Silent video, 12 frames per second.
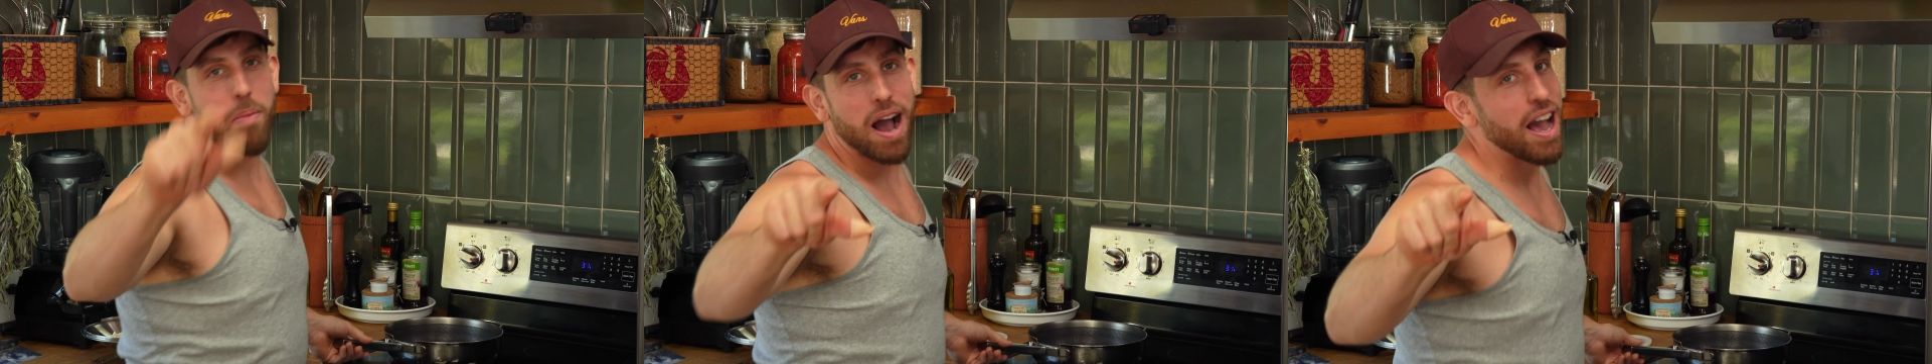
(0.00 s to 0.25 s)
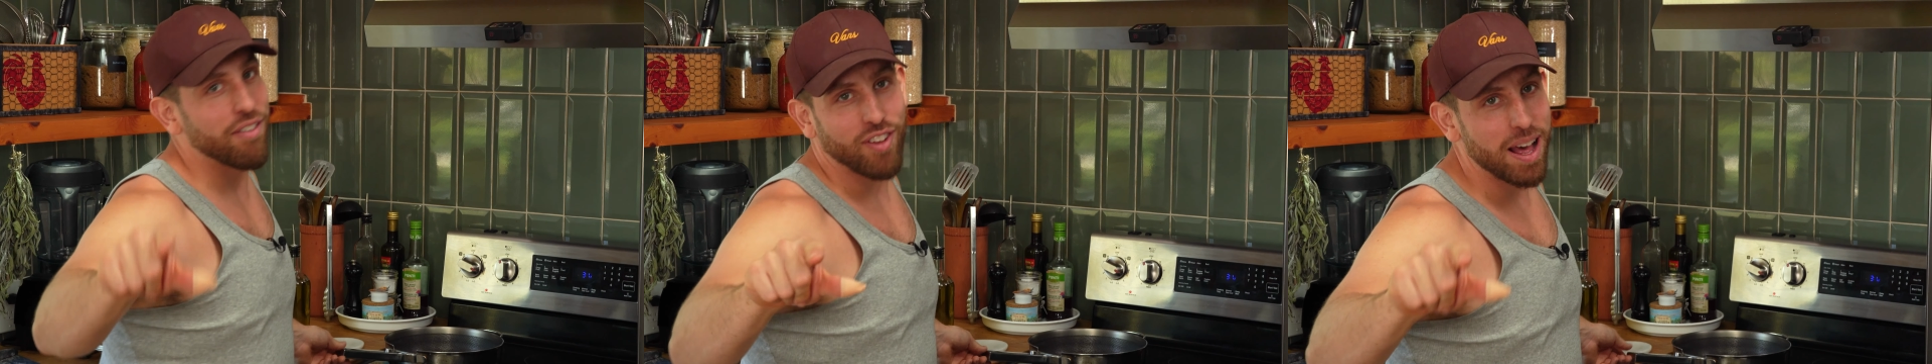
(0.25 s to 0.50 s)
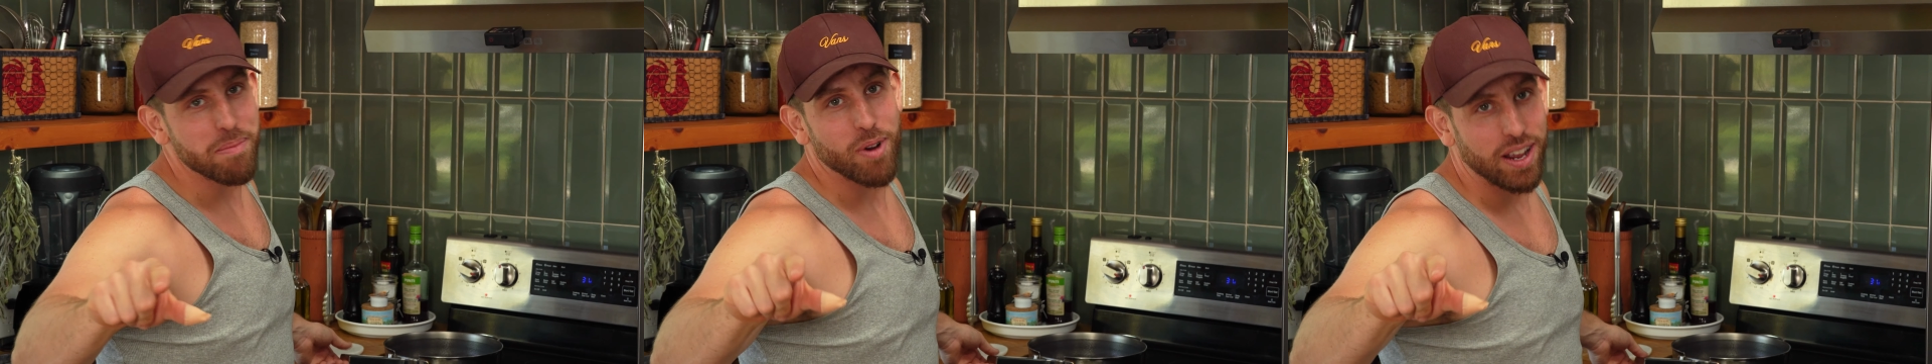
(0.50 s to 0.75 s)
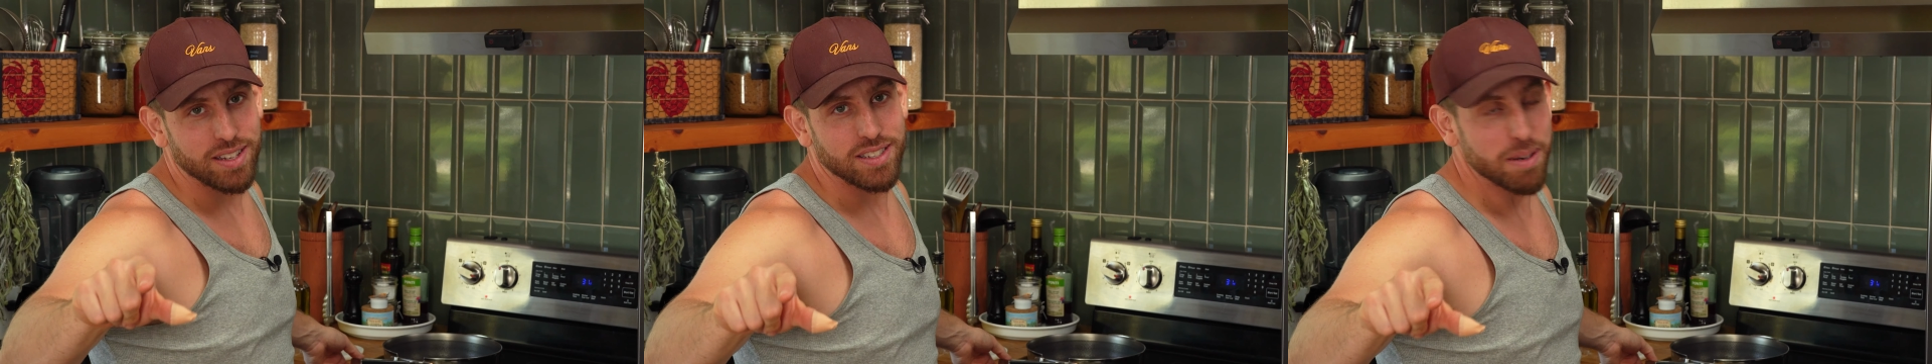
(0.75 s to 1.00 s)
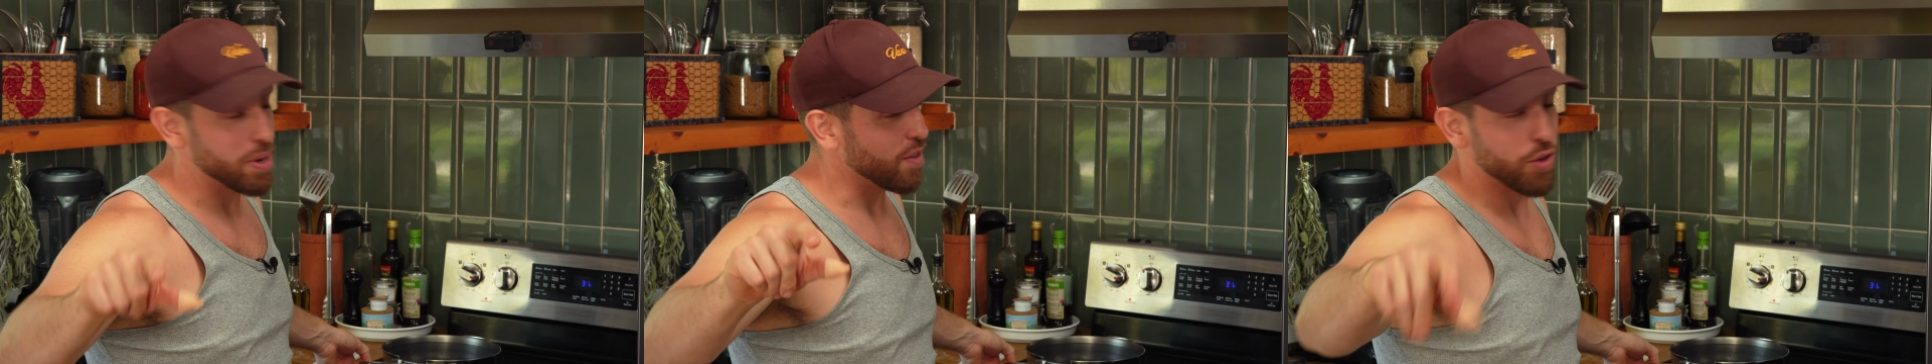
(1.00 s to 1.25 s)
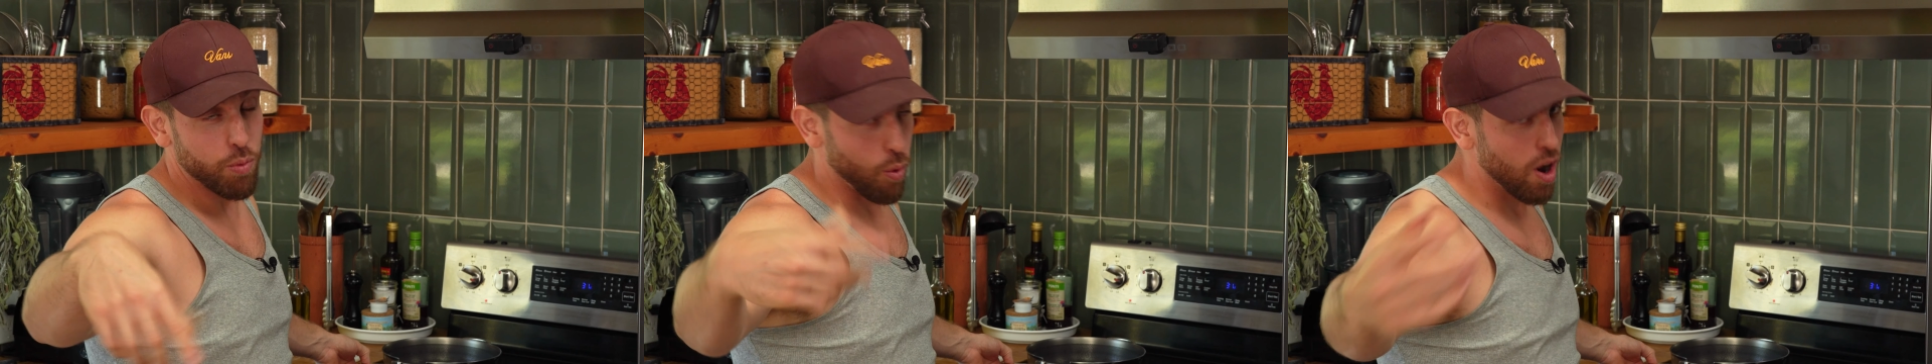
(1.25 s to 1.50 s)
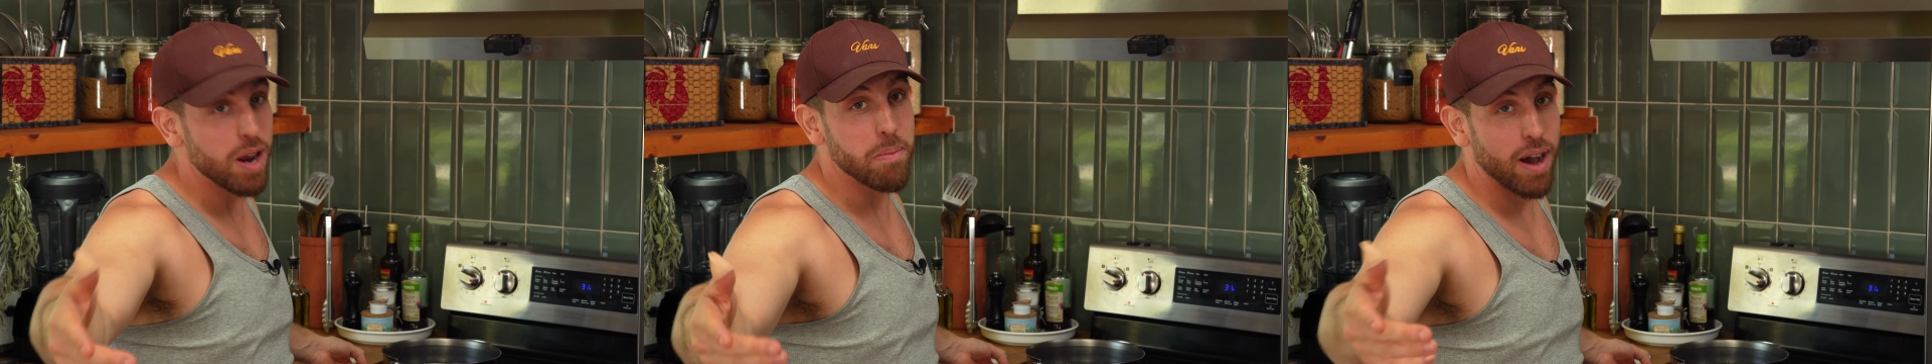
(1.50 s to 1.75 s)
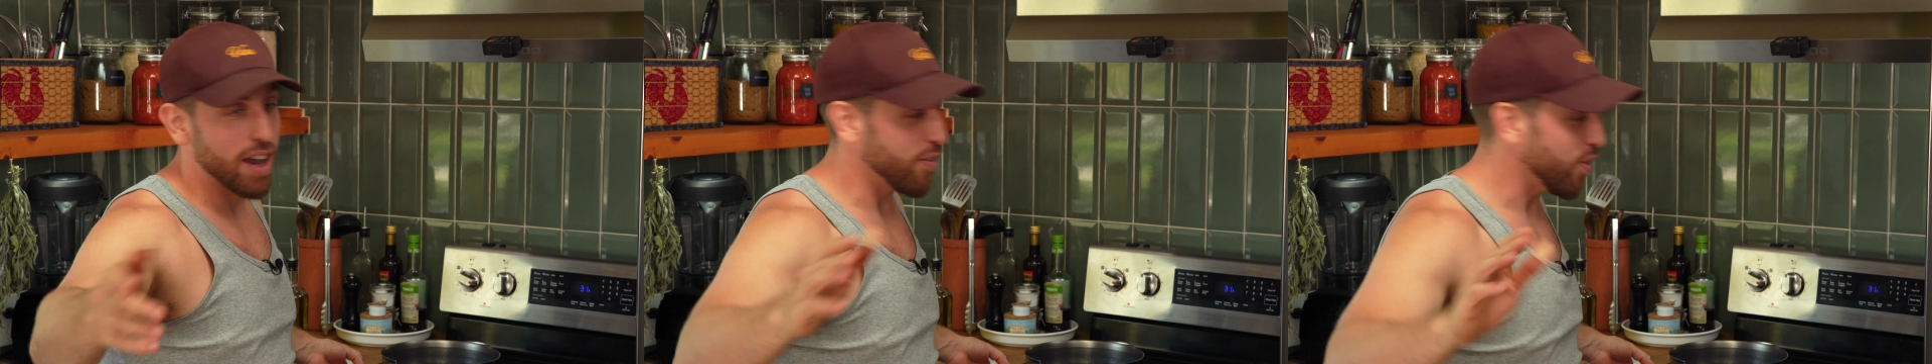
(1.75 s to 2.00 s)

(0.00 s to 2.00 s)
to buy flatbreads, I mean, if you want to buy